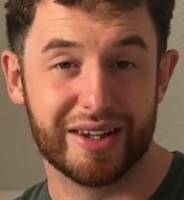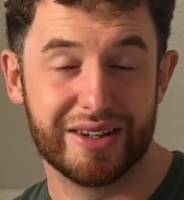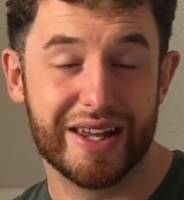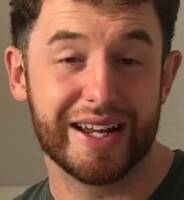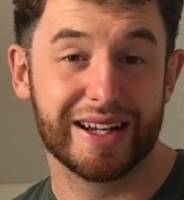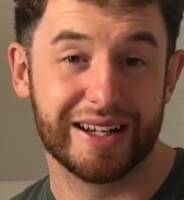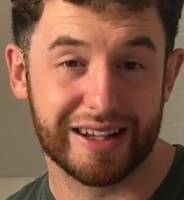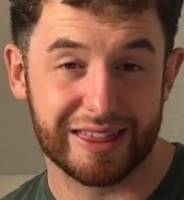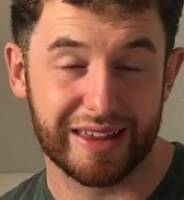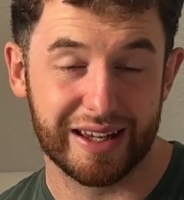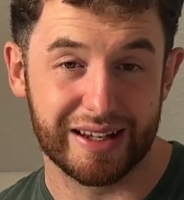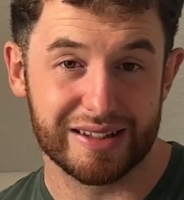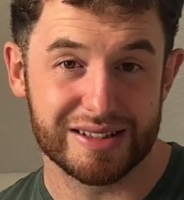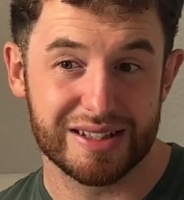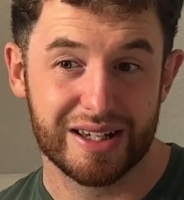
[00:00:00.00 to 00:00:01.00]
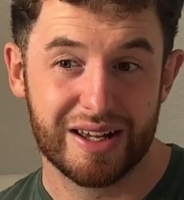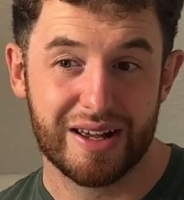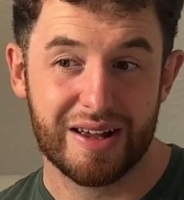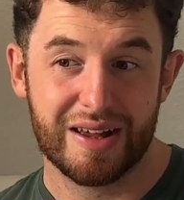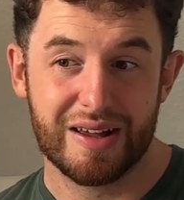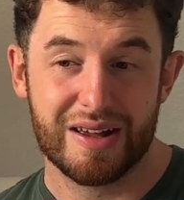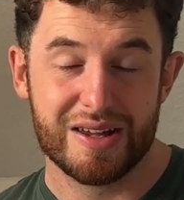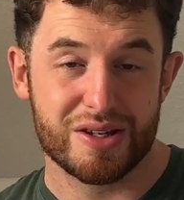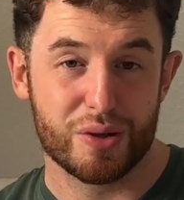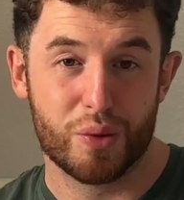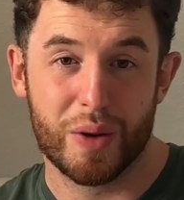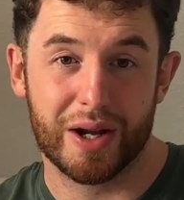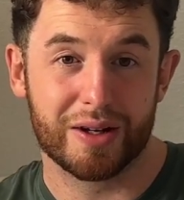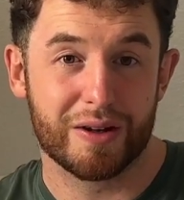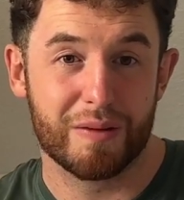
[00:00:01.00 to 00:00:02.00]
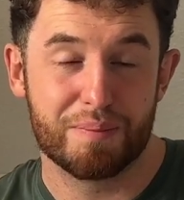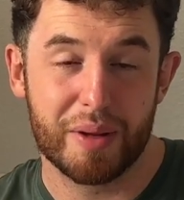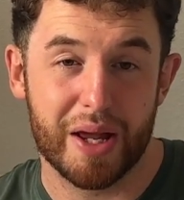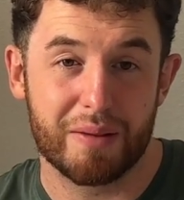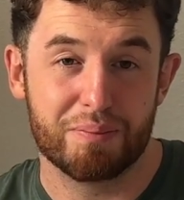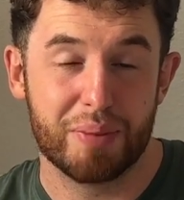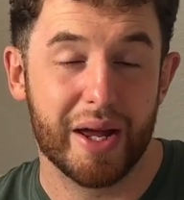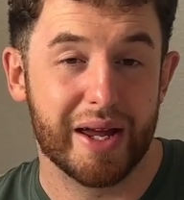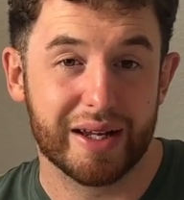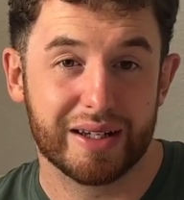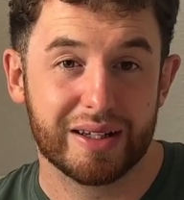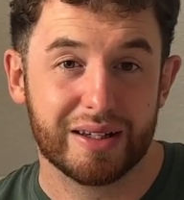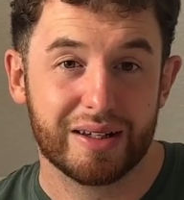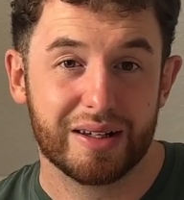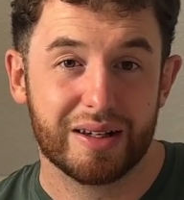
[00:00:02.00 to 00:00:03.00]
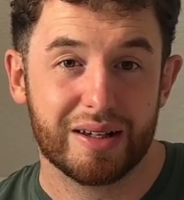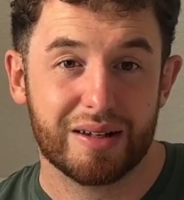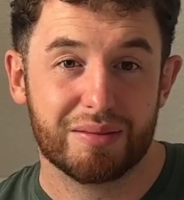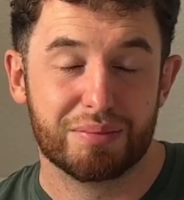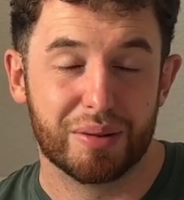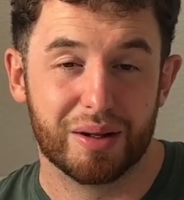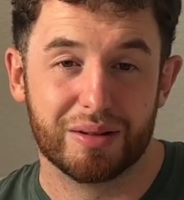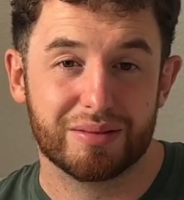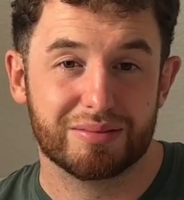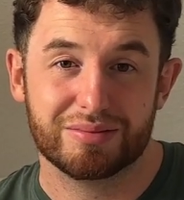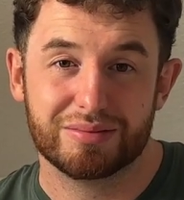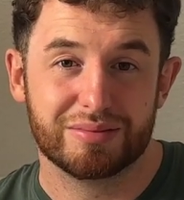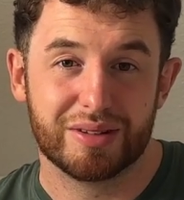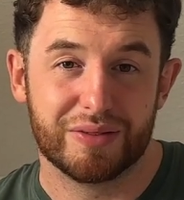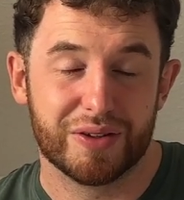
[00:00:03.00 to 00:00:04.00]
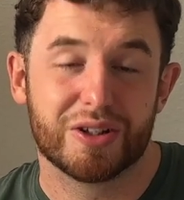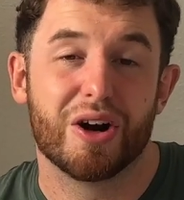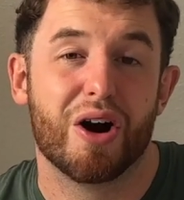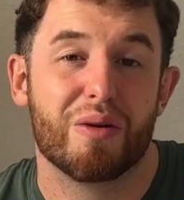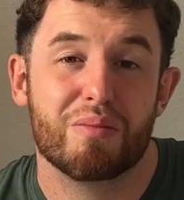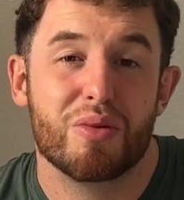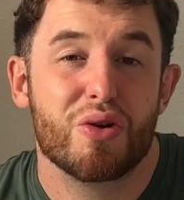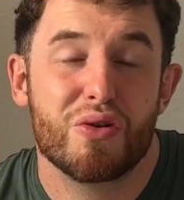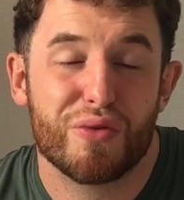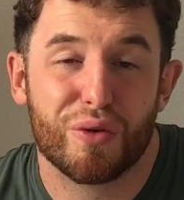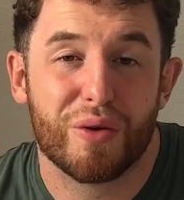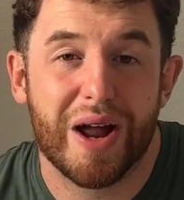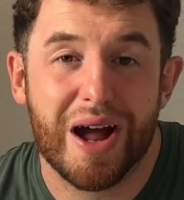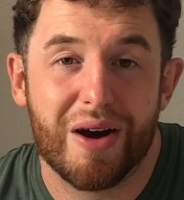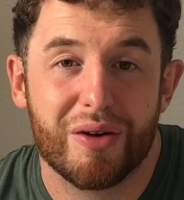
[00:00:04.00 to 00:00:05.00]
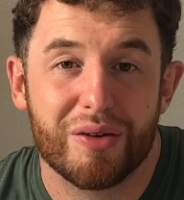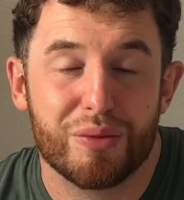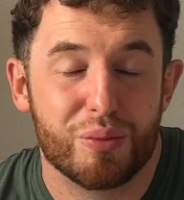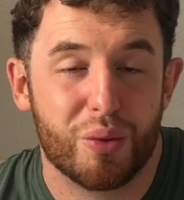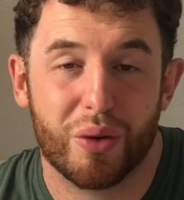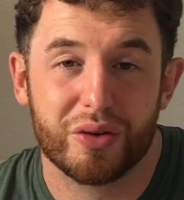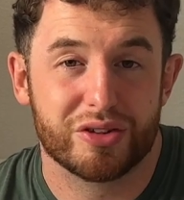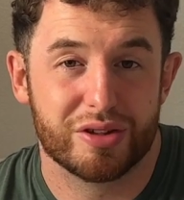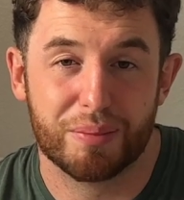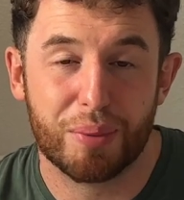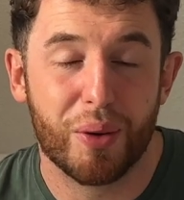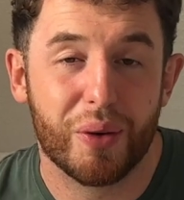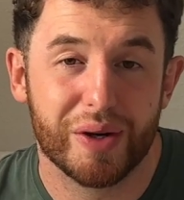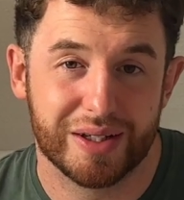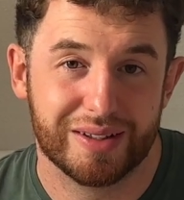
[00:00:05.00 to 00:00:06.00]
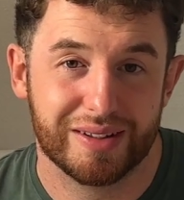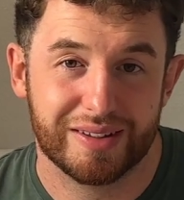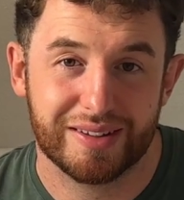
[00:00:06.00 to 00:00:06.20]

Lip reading: the niggly things, it's all well and good being big, but if you can't move around, what's the point?